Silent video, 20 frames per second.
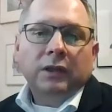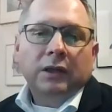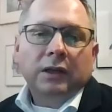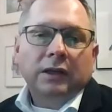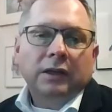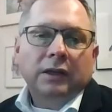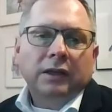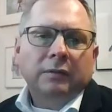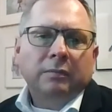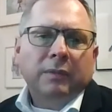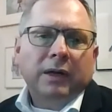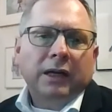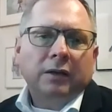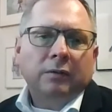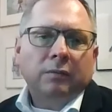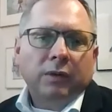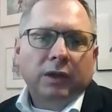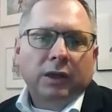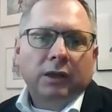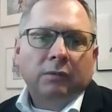and it
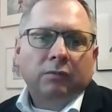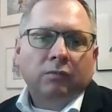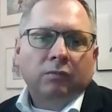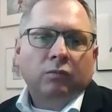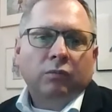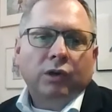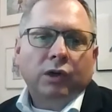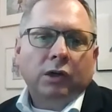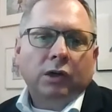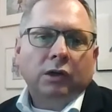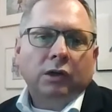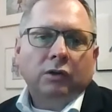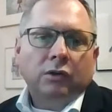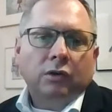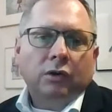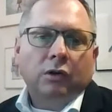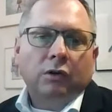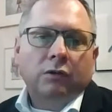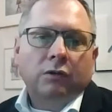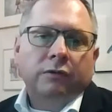might be part
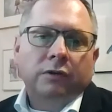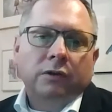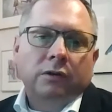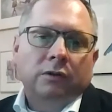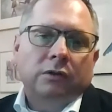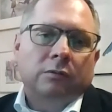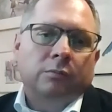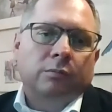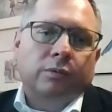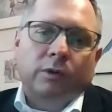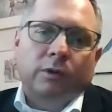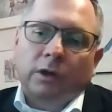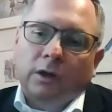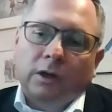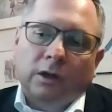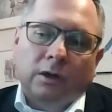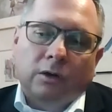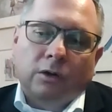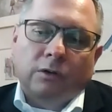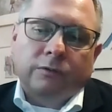of
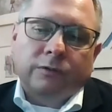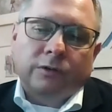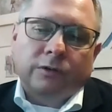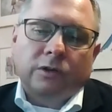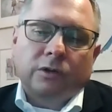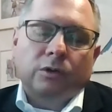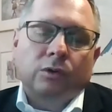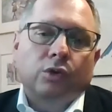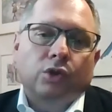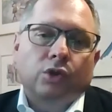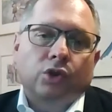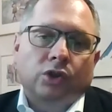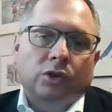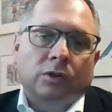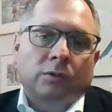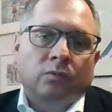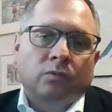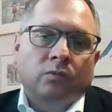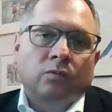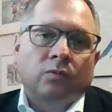the solution.